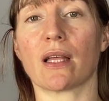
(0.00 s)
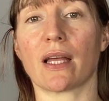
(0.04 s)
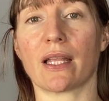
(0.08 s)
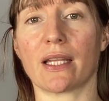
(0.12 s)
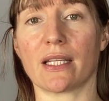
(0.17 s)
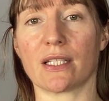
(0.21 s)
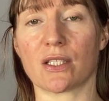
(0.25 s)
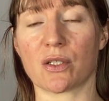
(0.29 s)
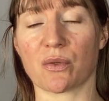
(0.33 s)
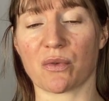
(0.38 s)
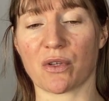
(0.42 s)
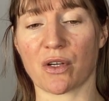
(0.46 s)
I
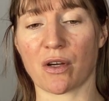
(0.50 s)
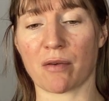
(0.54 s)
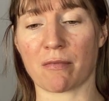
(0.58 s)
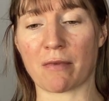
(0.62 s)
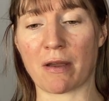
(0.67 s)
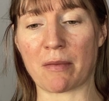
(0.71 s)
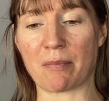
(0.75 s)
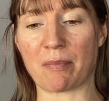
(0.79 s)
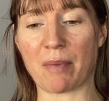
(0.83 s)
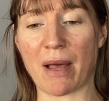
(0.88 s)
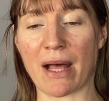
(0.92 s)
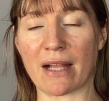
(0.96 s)
need to work on my
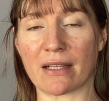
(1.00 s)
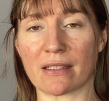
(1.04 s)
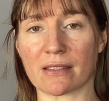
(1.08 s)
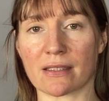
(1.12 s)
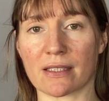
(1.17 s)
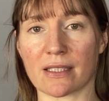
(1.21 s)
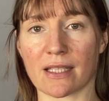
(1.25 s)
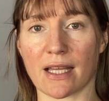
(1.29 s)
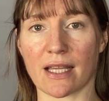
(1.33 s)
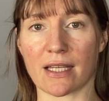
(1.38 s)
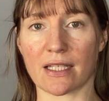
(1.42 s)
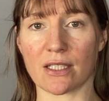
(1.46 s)

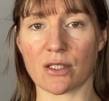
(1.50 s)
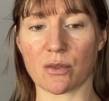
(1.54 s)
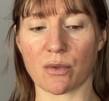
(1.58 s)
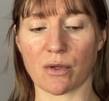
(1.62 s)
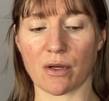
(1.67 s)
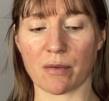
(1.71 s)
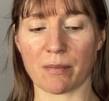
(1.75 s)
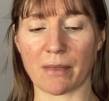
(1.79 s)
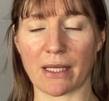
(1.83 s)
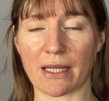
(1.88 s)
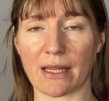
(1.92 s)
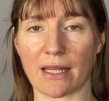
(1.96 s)
balance, I need to work
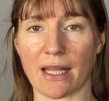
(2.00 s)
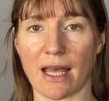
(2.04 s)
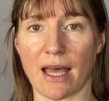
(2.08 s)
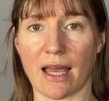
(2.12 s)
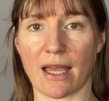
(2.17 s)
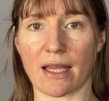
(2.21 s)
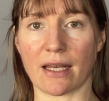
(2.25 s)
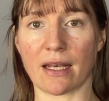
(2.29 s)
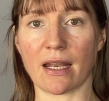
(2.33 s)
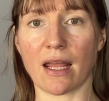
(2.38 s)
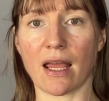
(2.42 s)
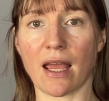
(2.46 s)
on my
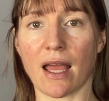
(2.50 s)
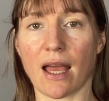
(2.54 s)
line,